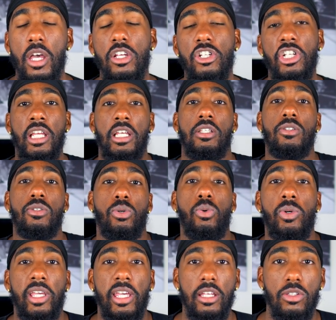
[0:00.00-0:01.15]
She is
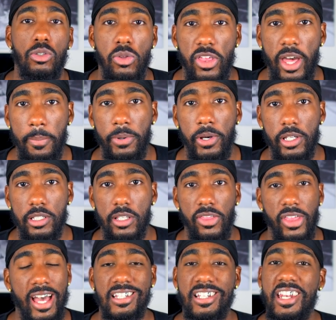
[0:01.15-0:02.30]
talking to that person
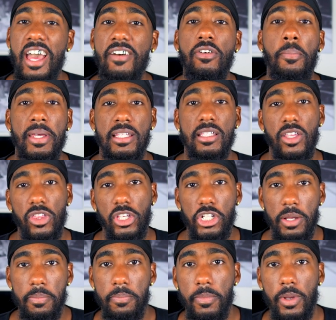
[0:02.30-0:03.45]
that has never been to the
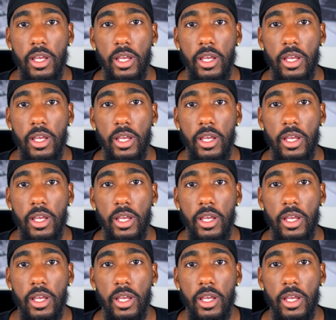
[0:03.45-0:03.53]
gym.